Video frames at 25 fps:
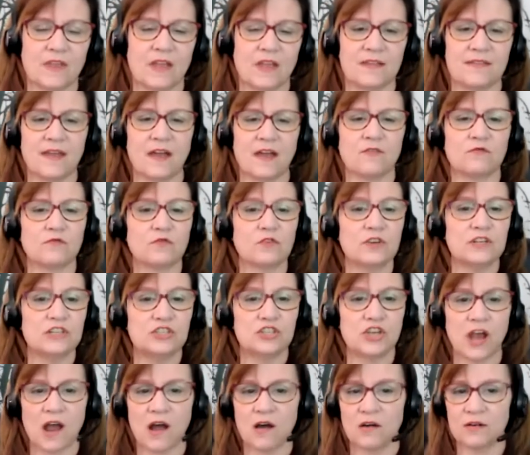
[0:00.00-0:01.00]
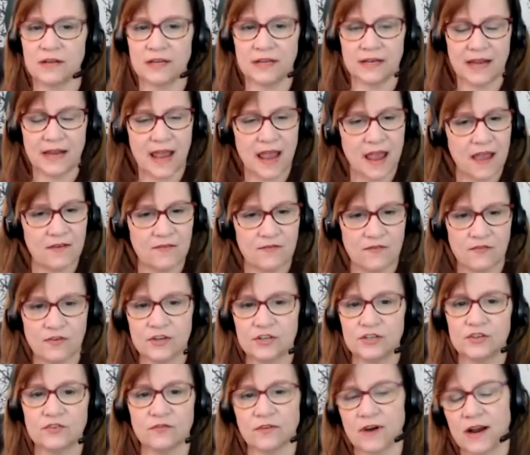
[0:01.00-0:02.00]
that reach out in every
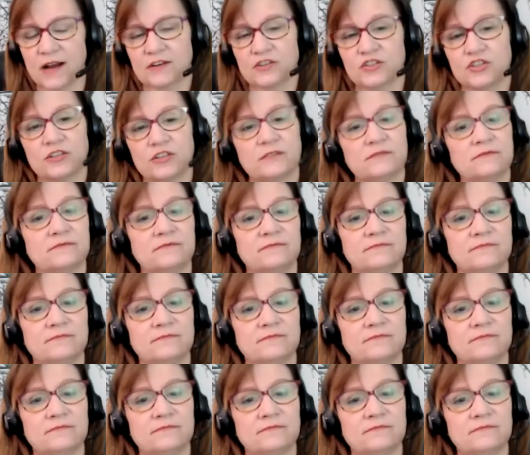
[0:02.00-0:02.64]
direction.